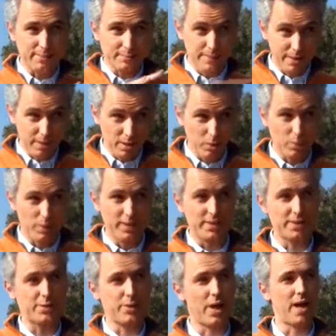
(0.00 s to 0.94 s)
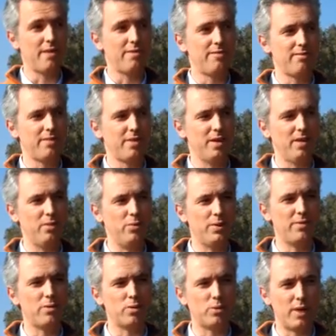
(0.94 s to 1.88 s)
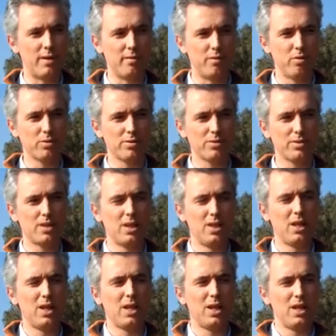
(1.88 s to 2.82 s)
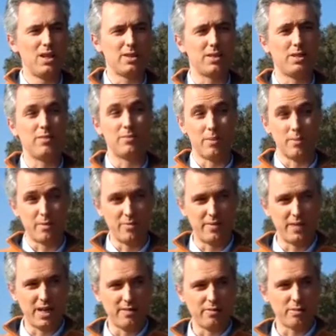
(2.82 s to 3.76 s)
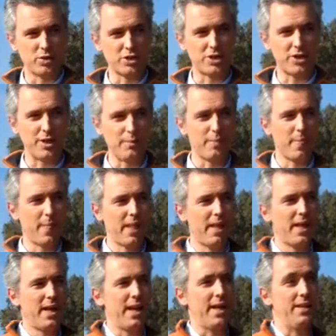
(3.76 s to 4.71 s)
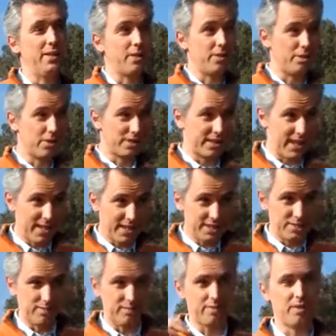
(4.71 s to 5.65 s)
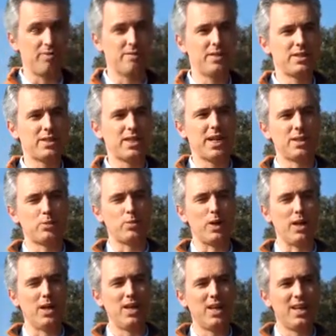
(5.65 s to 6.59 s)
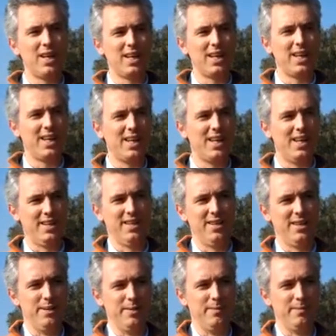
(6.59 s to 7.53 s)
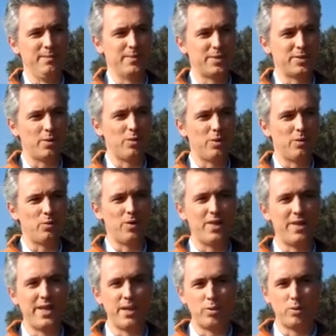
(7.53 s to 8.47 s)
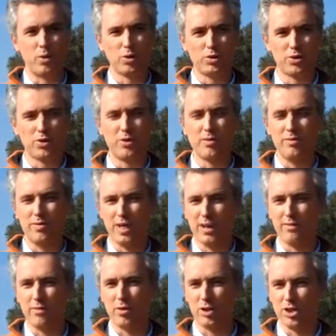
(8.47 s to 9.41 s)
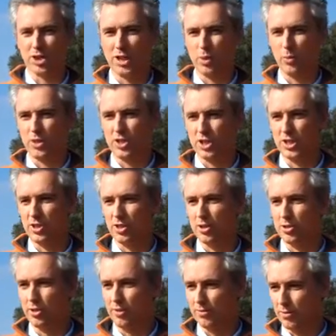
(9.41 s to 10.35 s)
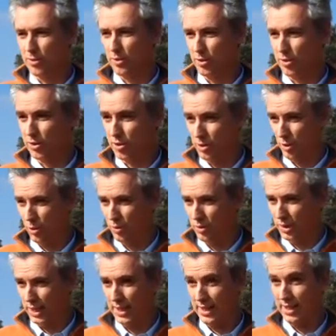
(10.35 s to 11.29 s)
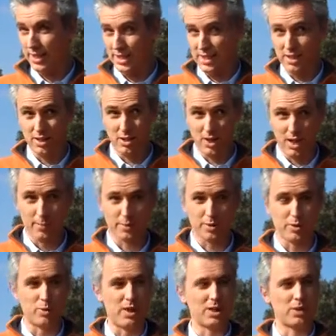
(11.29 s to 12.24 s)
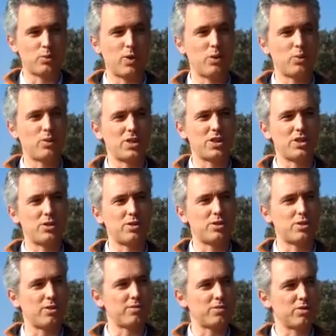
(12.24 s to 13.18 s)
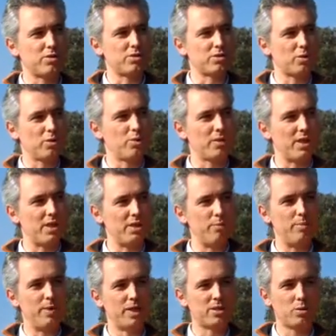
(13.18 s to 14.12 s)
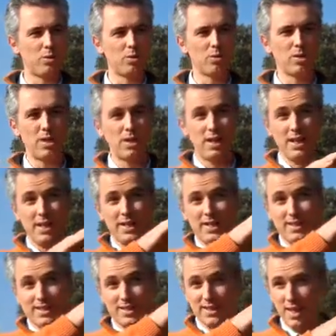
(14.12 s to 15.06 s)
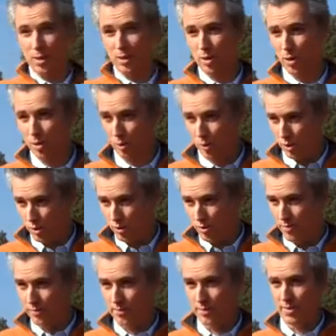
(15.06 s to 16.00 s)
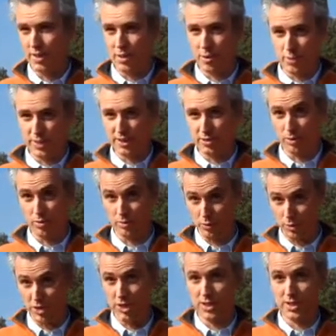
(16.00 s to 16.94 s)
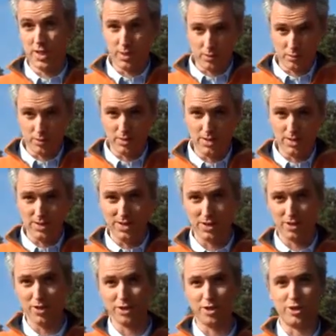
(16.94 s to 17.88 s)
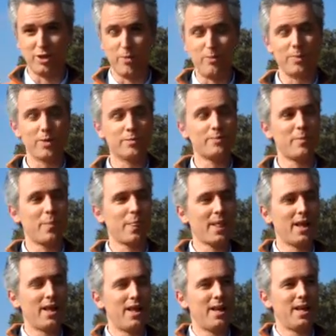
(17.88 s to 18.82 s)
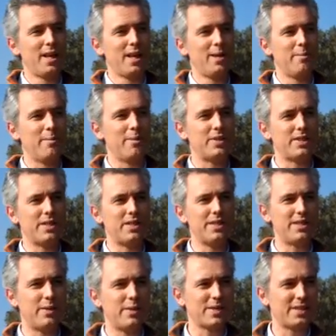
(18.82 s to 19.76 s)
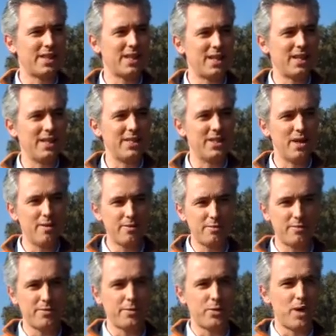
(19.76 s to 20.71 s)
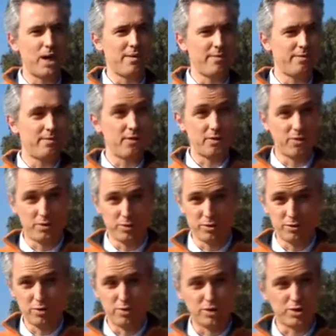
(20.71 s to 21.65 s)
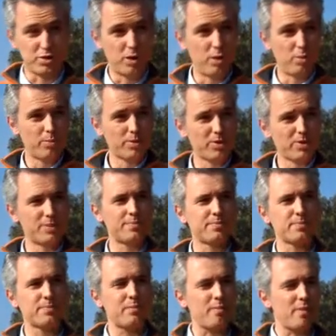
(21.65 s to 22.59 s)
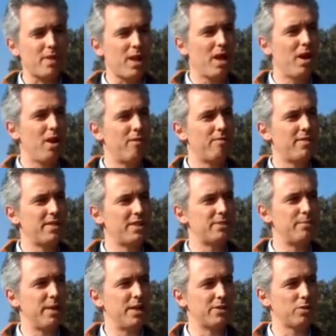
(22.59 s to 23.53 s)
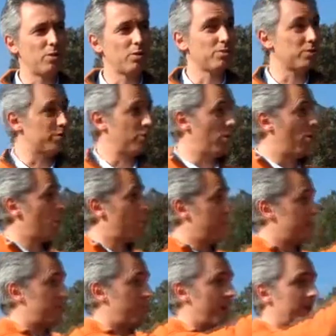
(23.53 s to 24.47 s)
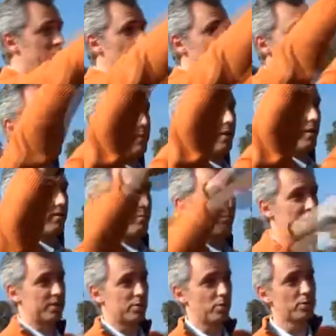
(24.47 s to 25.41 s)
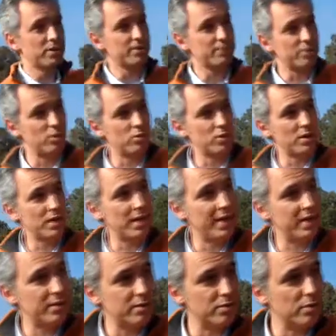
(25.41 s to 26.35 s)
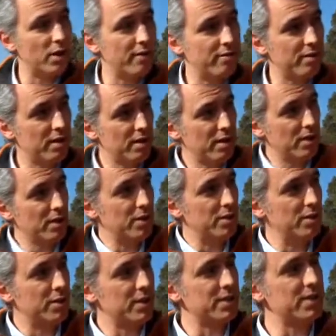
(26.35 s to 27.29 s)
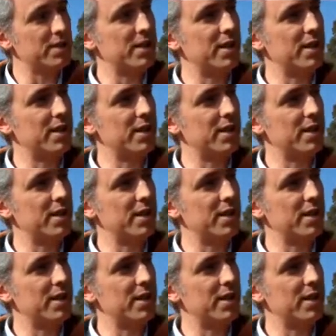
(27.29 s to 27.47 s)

below it you have river gravels from the Villafranchien, and on the sides of it as well. So with the erosion, the Villafranchien, which is a softer stone, and the limestone as well, which is a softer stone than the basalt, is now lower than the basalt, which is now on the top. But interestingly enough, you have on the slopes of this basalt, so all this plateau is made of basalt. If you look here, you can see